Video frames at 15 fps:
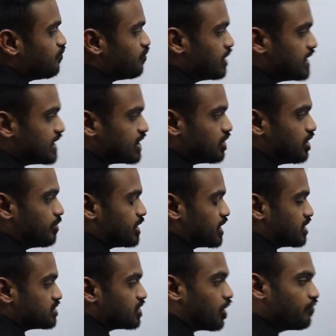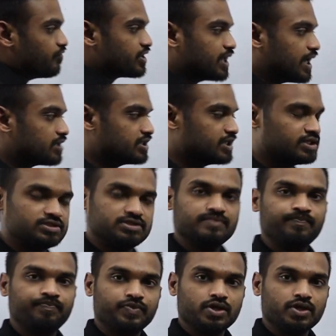20 kilometers, how we got this?